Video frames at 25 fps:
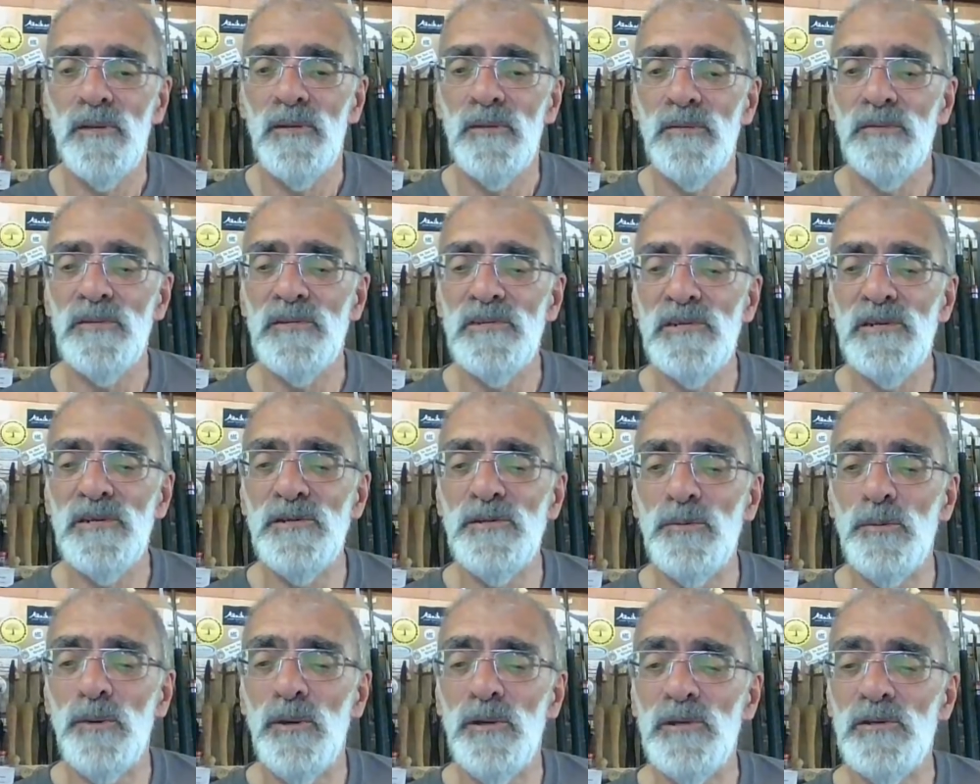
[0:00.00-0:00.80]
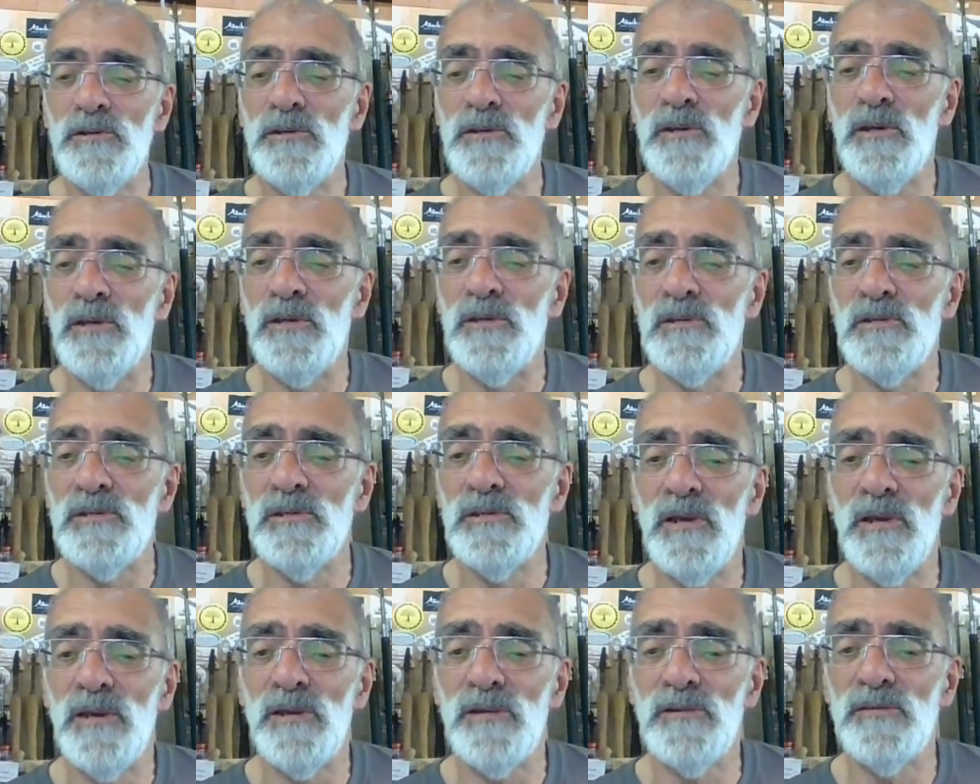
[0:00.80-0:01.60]
the situation is
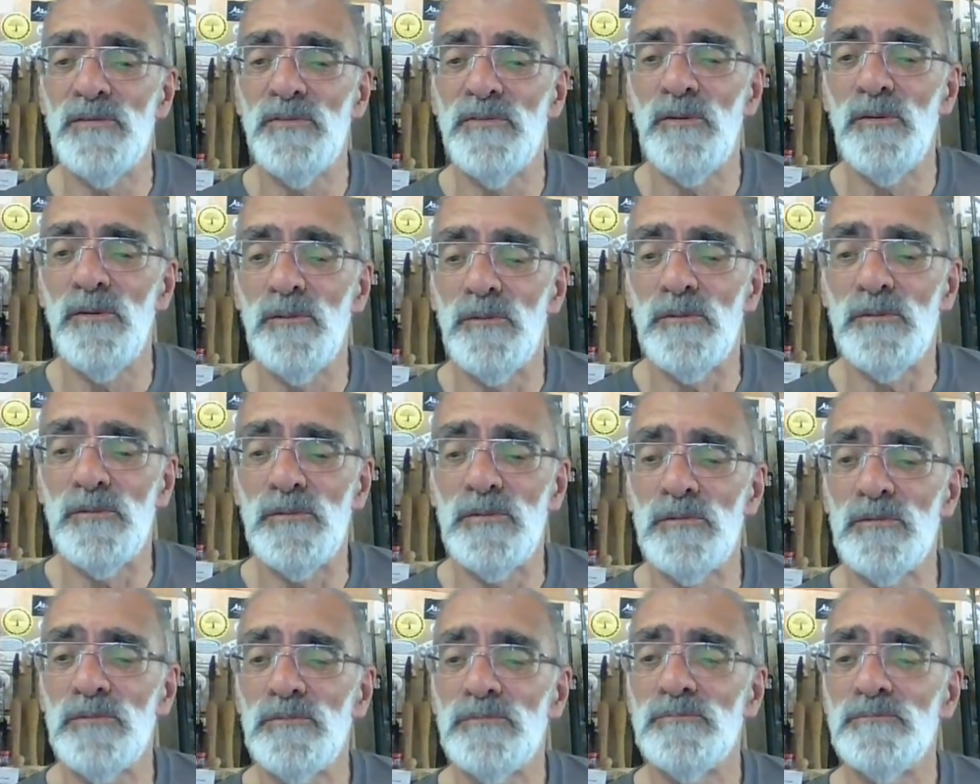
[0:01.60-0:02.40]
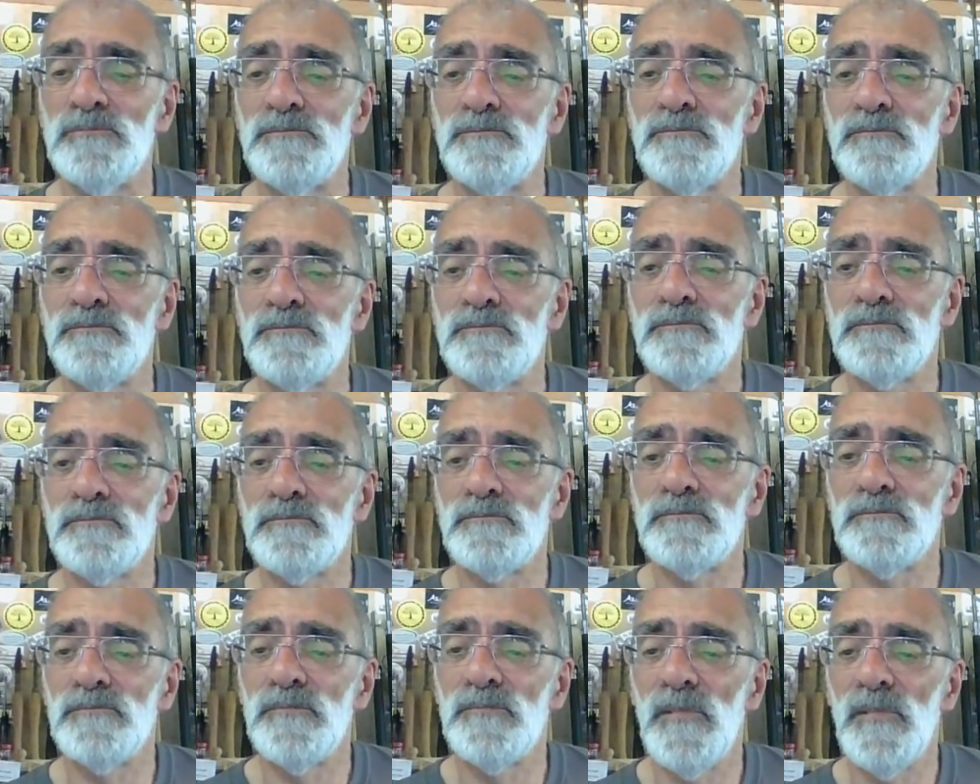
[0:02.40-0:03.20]
as follows.
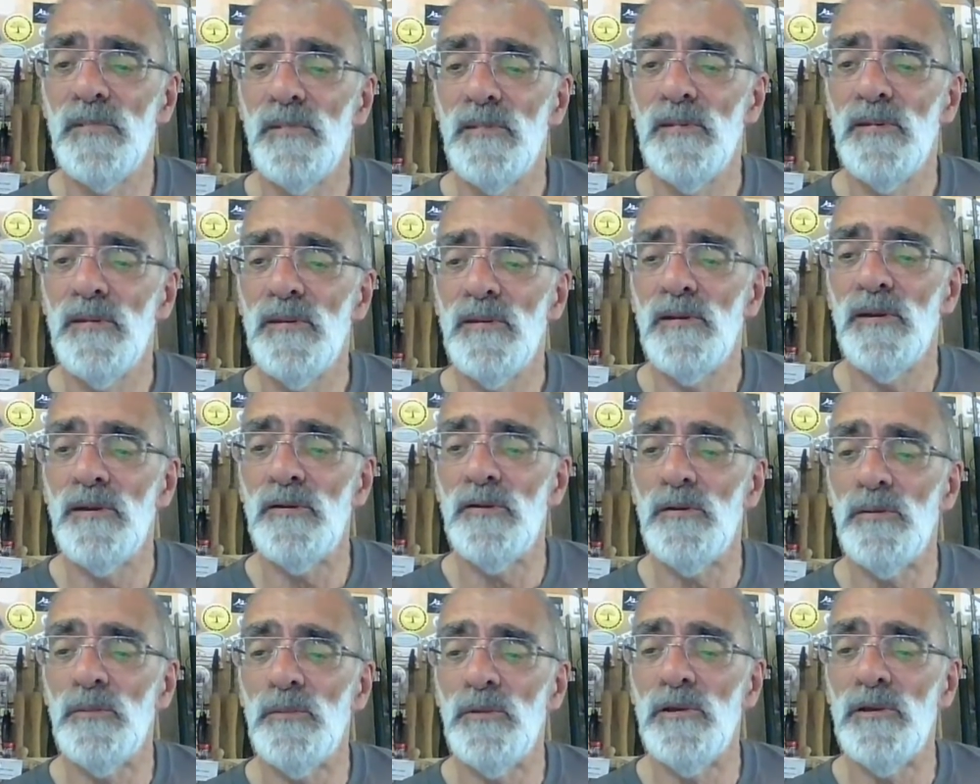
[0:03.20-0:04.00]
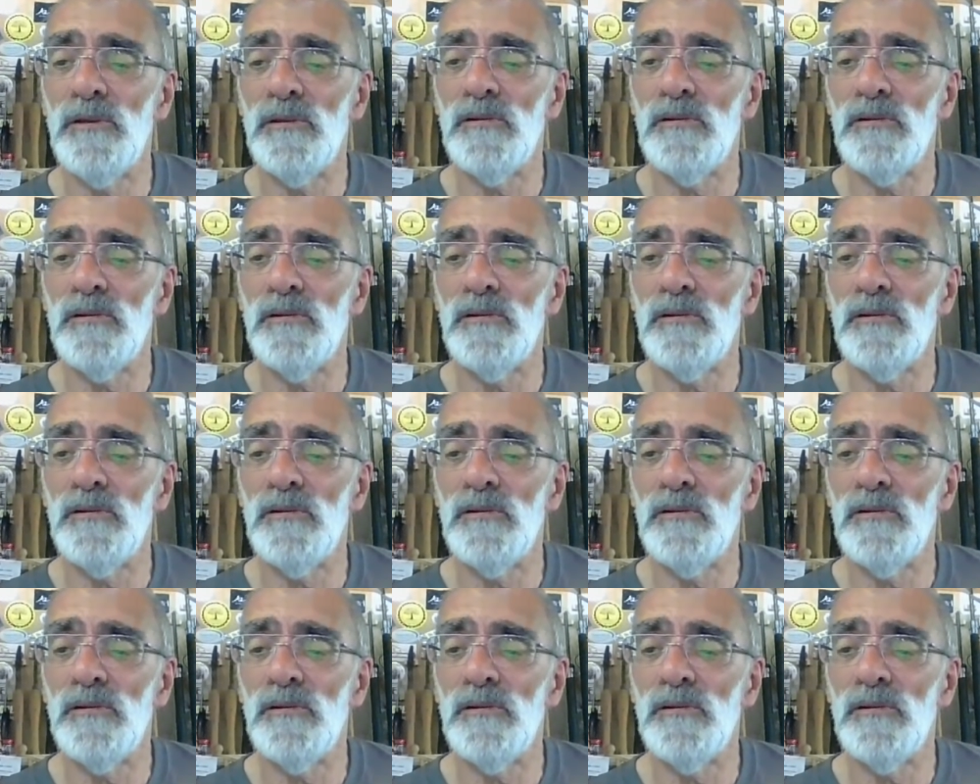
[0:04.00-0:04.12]
Hang on a minute.